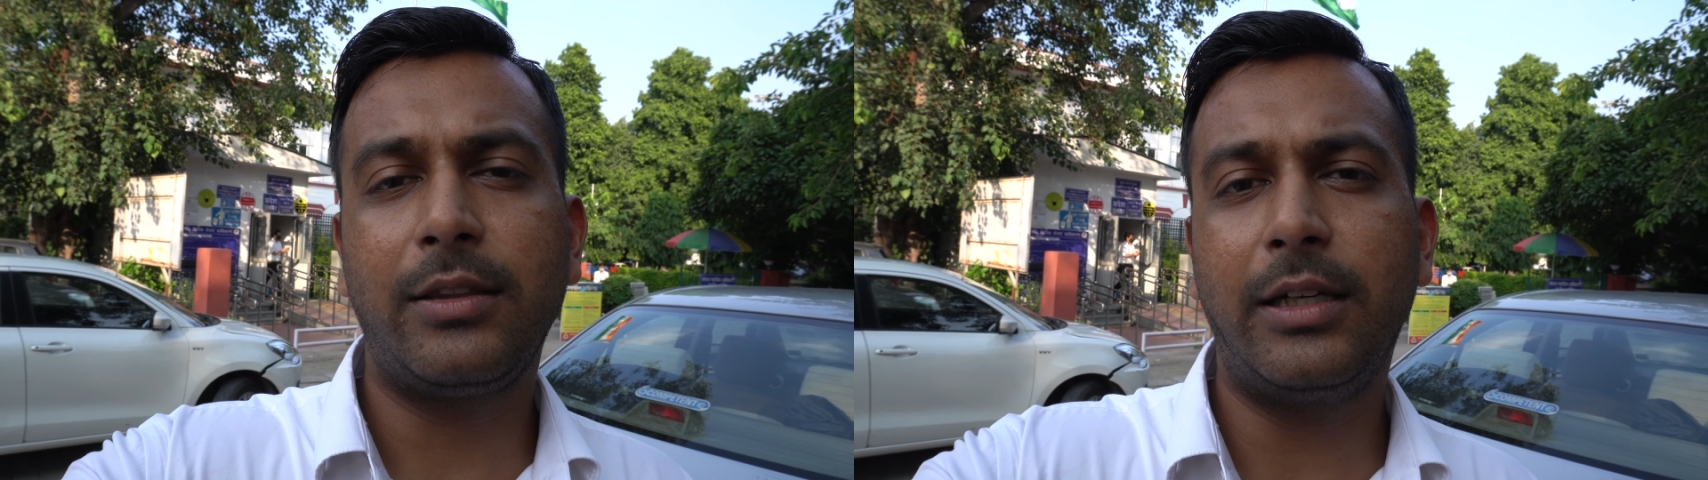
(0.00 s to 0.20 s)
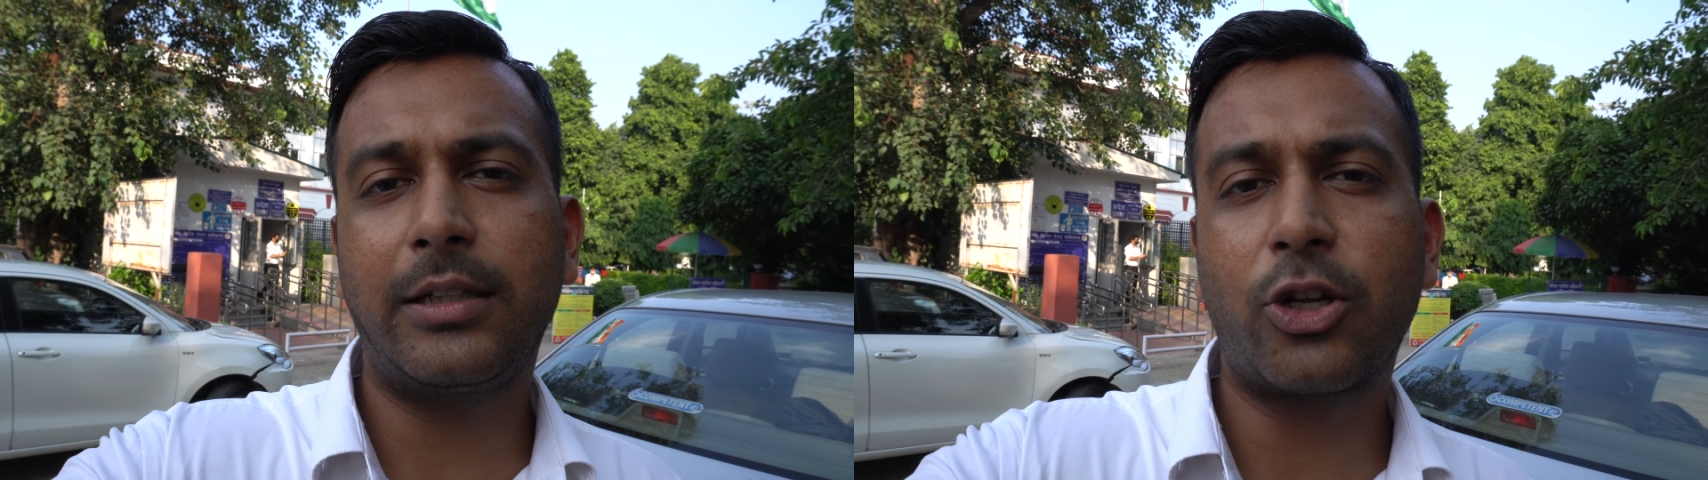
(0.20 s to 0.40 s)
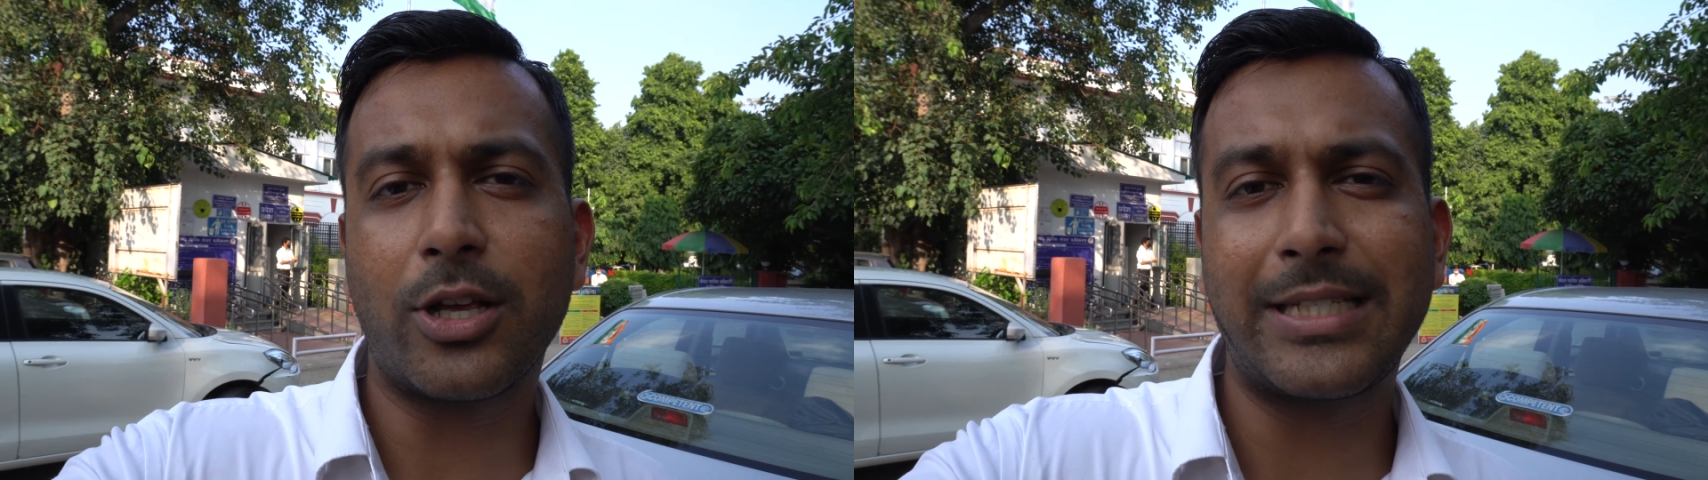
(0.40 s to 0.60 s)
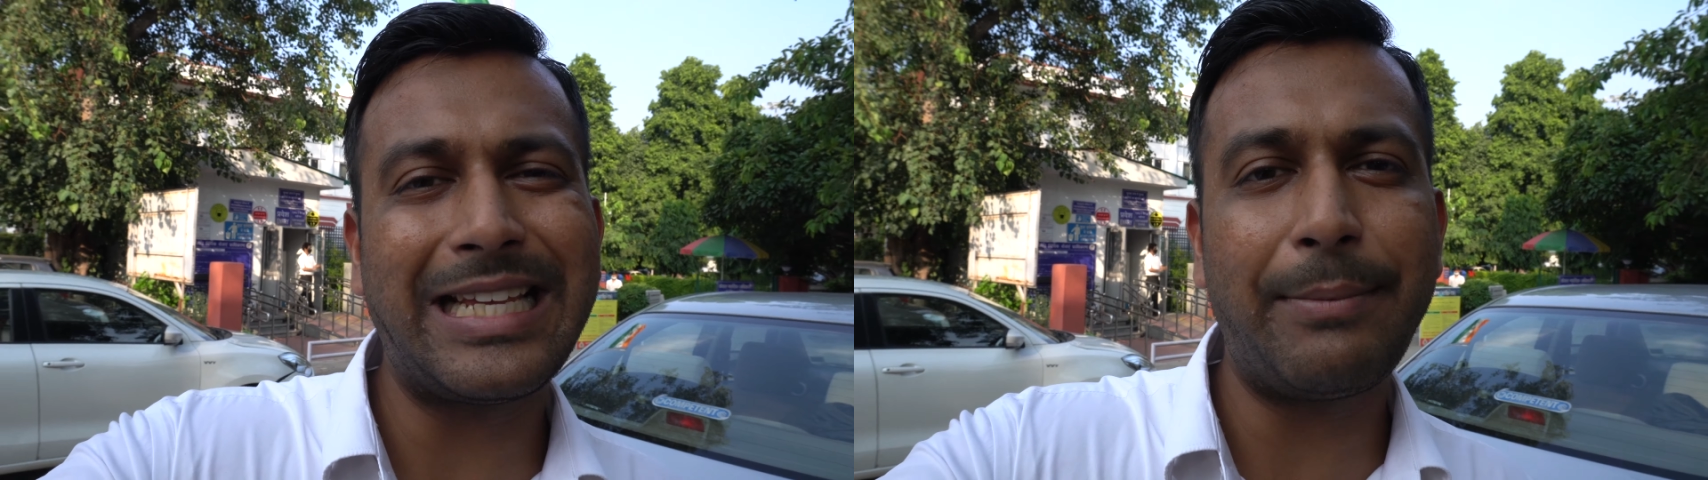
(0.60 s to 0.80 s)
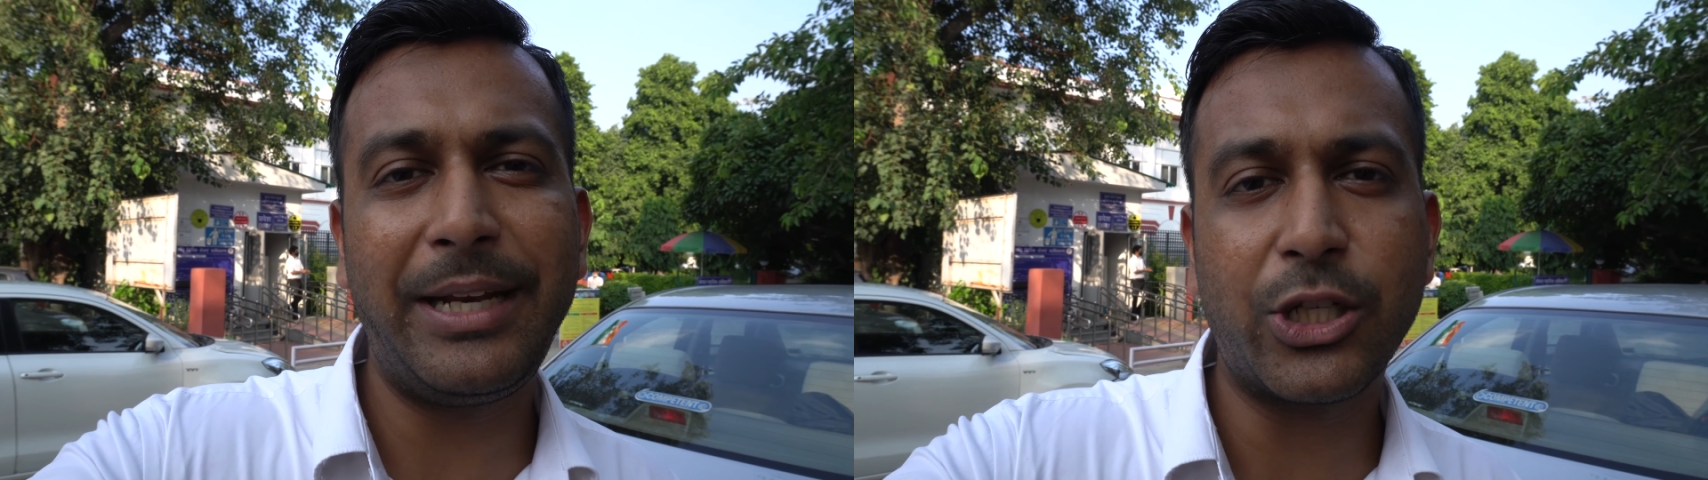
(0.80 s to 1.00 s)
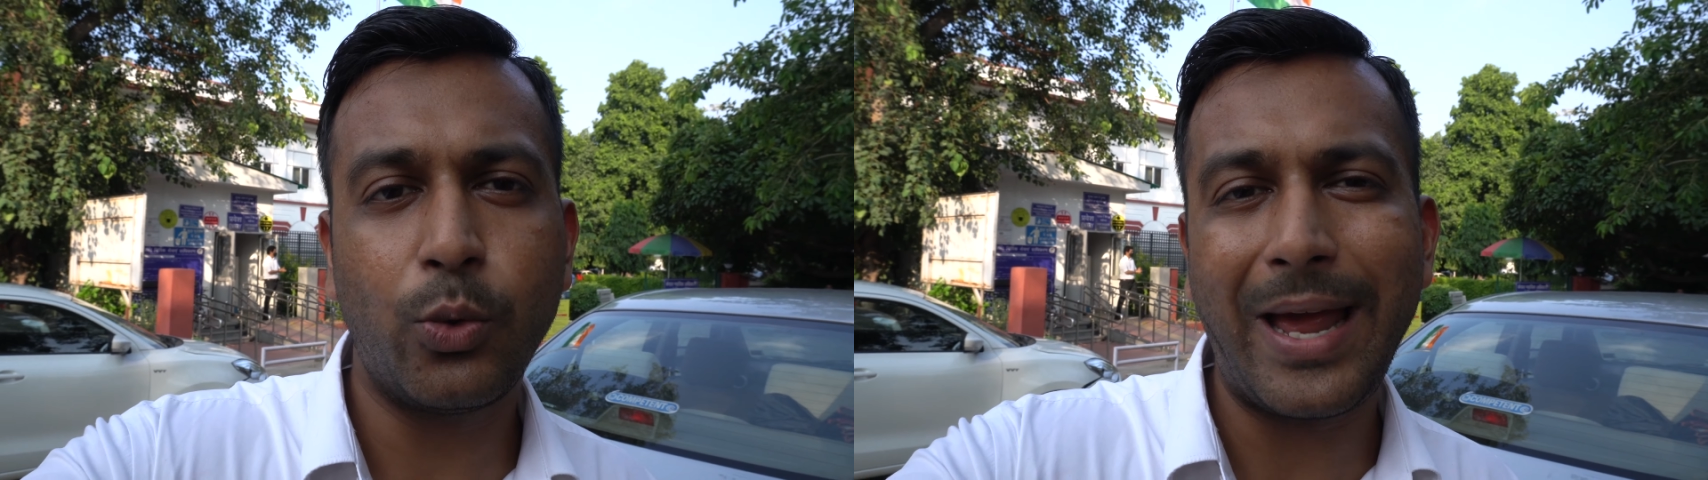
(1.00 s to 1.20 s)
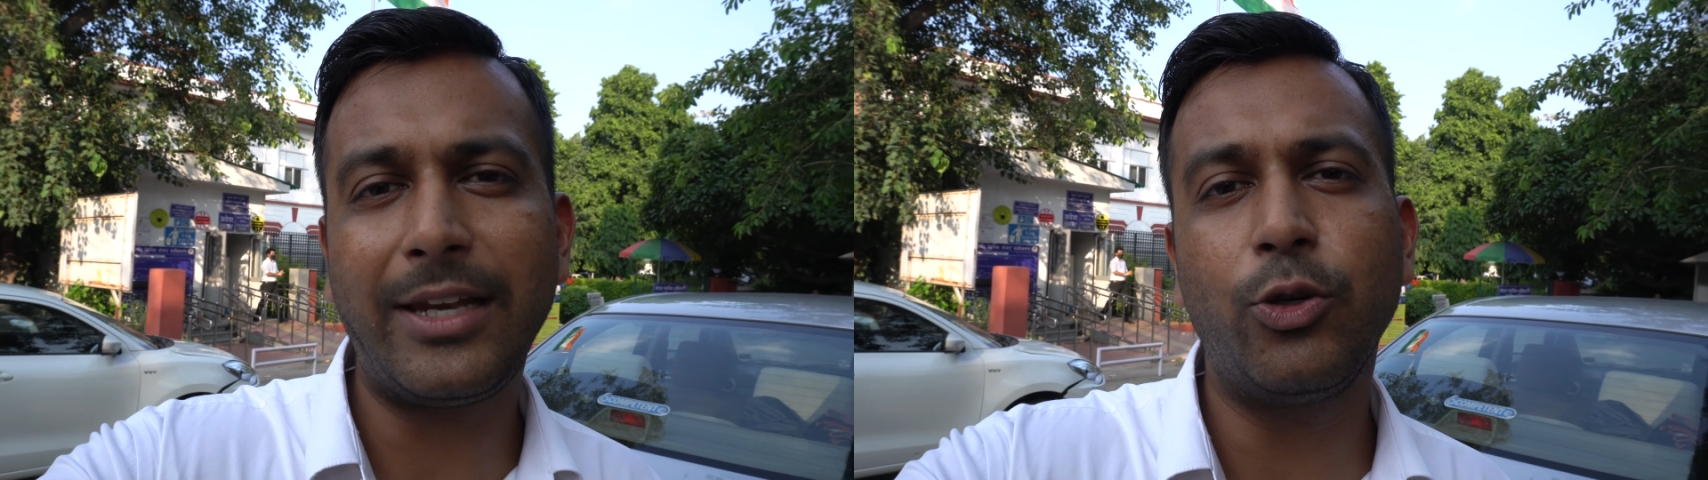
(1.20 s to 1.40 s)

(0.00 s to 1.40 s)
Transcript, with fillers: the cross-examination well.